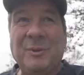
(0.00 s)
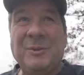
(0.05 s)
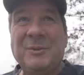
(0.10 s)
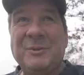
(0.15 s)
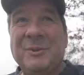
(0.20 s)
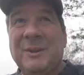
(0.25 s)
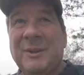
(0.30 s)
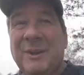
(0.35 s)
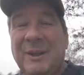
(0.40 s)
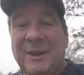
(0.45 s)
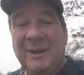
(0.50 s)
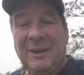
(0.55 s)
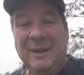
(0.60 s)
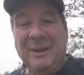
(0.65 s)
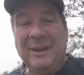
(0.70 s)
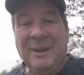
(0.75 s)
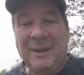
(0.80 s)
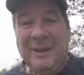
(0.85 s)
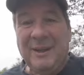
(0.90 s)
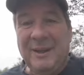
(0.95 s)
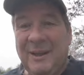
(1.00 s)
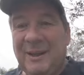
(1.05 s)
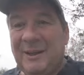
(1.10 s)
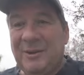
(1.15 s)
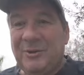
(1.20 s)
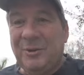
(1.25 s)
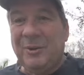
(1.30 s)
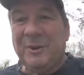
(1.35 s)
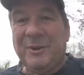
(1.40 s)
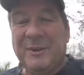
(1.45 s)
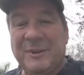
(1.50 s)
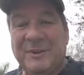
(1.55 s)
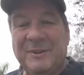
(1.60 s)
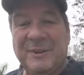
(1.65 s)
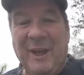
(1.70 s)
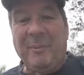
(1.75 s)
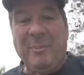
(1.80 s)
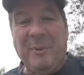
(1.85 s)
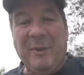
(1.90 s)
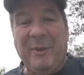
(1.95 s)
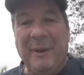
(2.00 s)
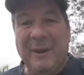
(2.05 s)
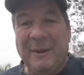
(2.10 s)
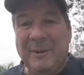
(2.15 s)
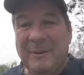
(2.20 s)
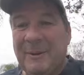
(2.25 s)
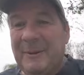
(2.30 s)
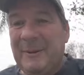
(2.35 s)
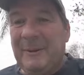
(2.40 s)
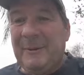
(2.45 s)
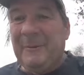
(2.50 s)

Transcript: who's good at this type of thing.